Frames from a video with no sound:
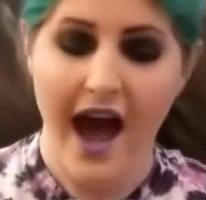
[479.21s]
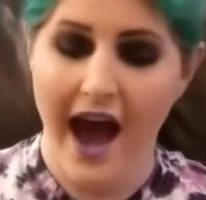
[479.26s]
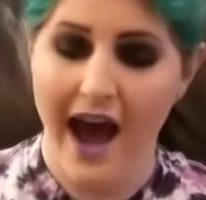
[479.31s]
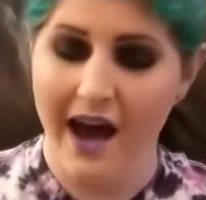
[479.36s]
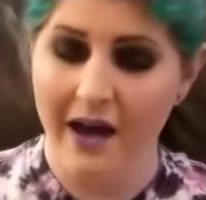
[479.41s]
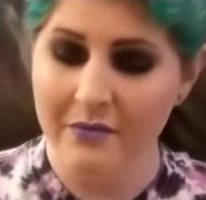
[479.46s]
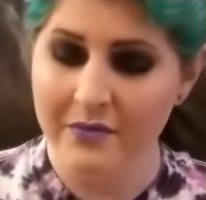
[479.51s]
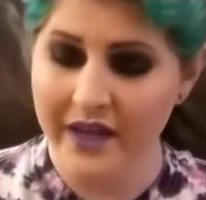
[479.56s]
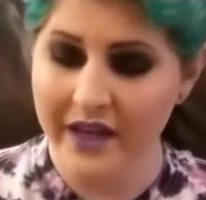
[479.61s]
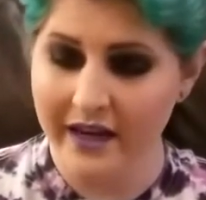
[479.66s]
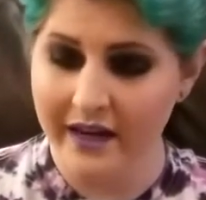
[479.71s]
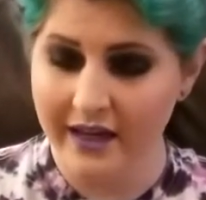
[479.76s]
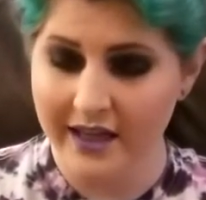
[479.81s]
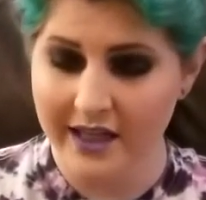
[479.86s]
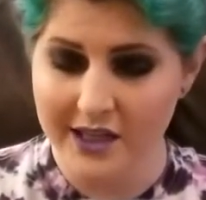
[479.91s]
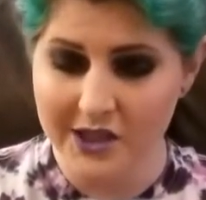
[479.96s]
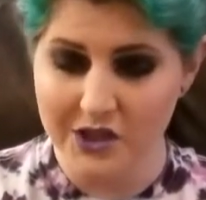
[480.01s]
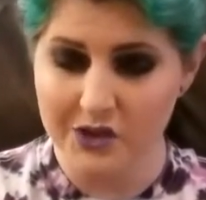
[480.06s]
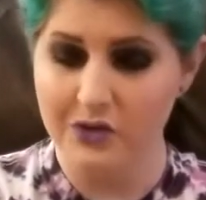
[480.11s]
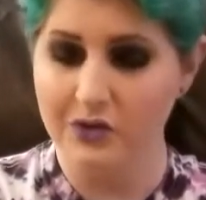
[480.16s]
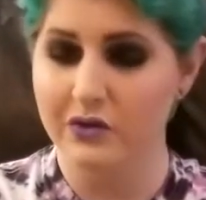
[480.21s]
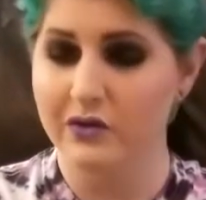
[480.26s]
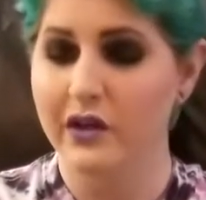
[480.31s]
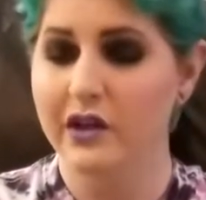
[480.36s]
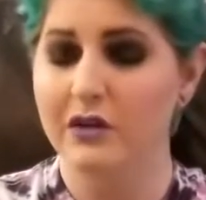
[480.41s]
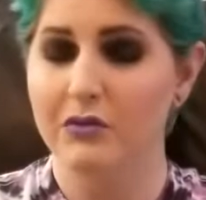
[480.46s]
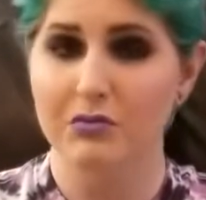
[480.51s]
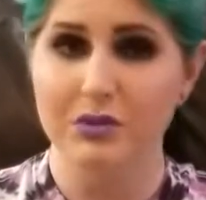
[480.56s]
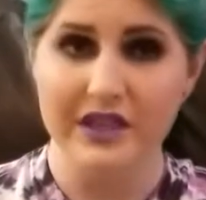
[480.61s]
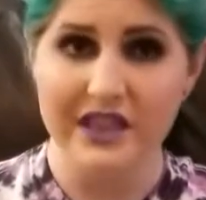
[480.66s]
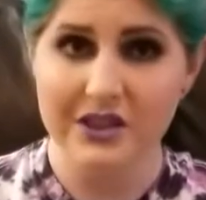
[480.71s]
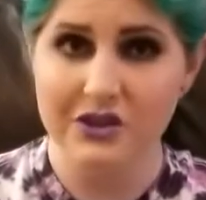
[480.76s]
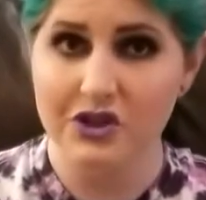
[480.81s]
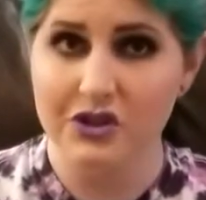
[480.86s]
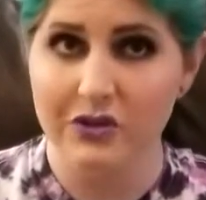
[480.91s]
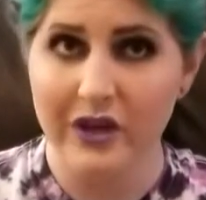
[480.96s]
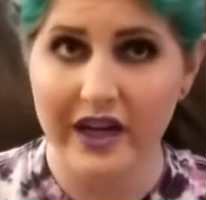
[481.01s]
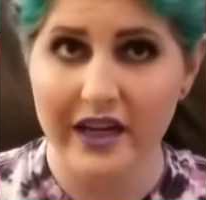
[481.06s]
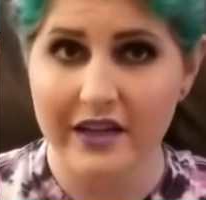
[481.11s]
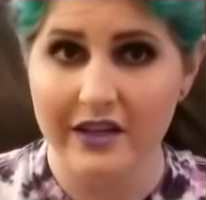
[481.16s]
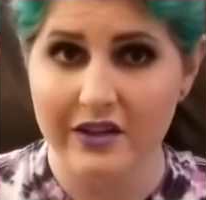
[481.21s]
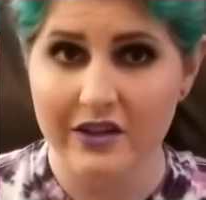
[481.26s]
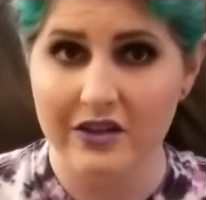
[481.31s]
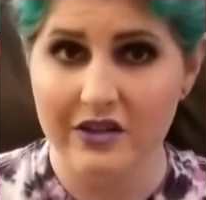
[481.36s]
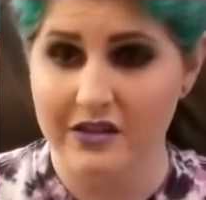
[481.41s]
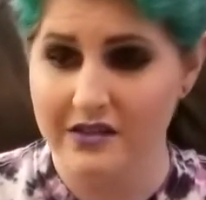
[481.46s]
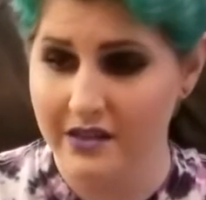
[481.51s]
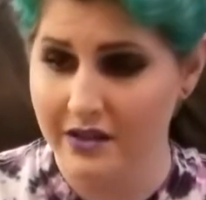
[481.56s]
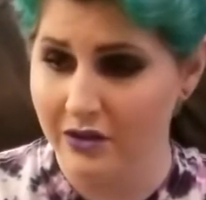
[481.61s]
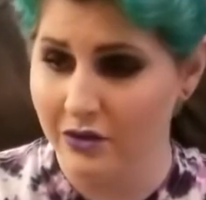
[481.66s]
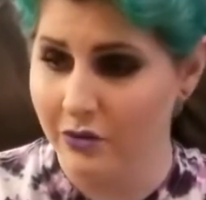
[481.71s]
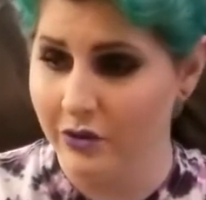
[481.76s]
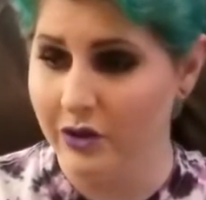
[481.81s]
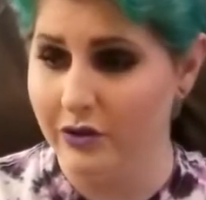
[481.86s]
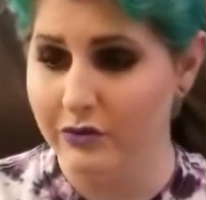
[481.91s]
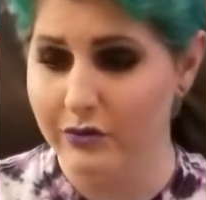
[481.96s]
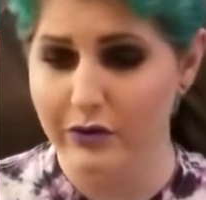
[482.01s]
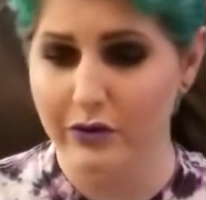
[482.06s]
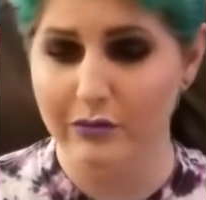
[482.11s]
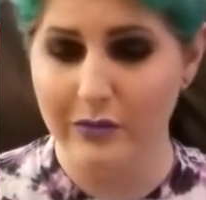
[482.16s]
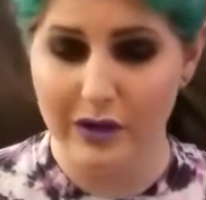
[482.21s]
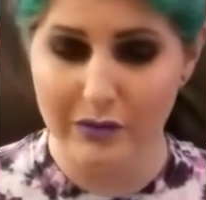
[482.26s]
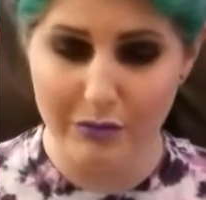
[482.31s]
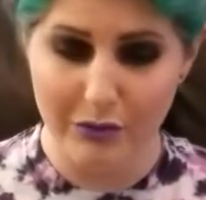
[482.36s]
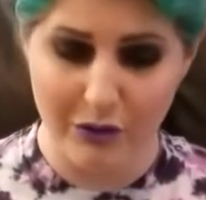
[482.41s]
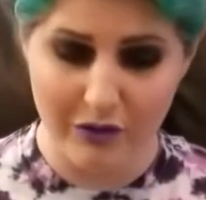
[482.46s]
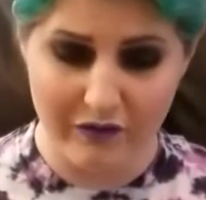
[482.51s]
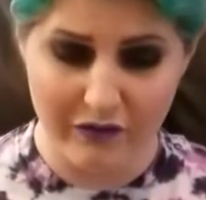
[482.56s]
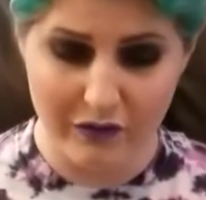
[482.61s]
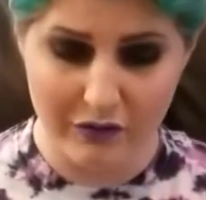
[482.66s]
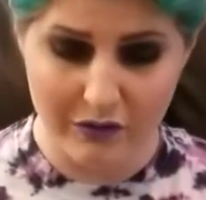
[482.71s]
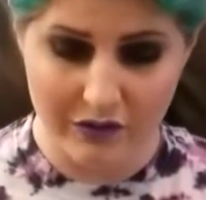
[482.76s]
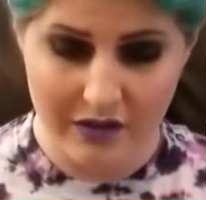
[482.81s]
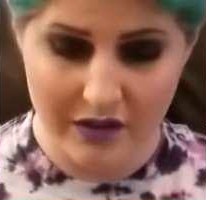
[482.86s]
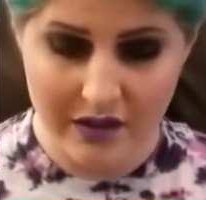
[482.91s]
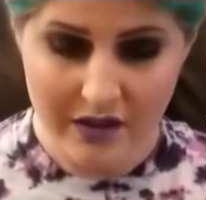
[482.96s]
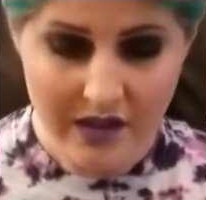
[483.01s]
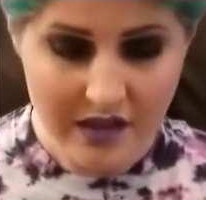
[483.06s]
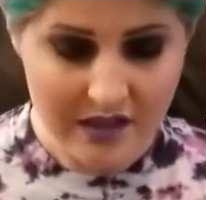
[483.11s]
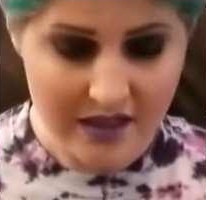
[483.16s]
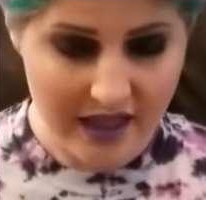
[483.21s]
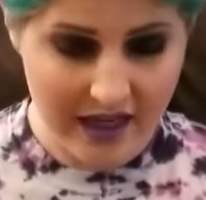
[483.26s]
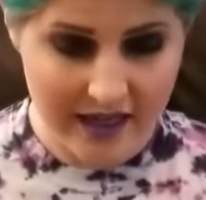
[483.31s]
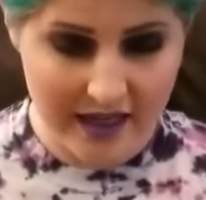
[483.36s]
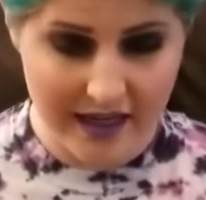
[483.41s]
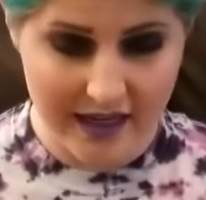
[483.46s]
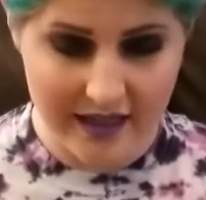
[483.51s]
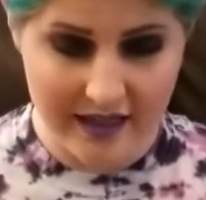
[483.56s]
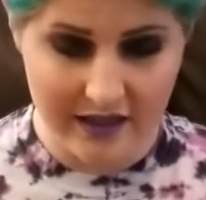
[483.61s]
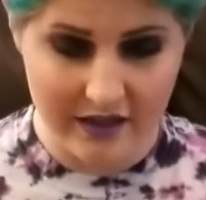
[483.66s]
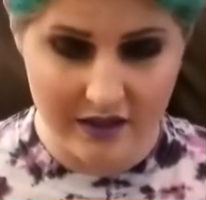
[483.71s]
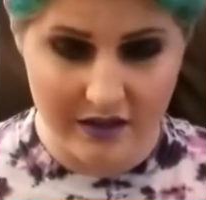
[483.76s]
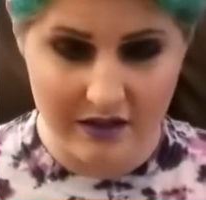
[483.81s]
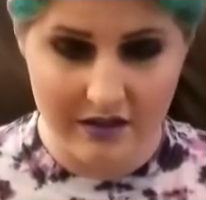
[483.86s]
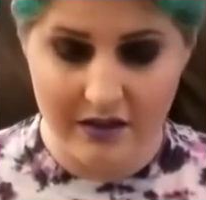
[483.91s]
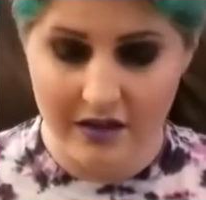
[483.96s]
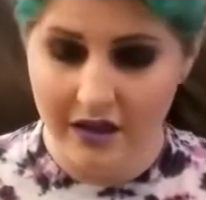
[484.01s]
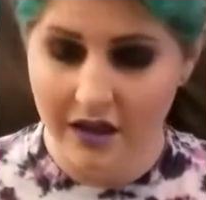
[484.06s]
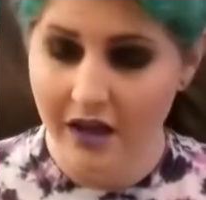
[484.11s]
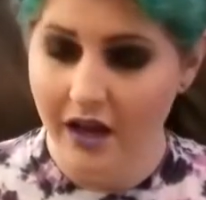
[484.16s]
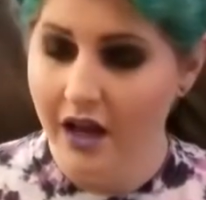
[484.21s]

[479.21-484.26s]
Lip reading: I'm not gonna do bleach right here because I don't want to ruin my beautiful tie-dye here.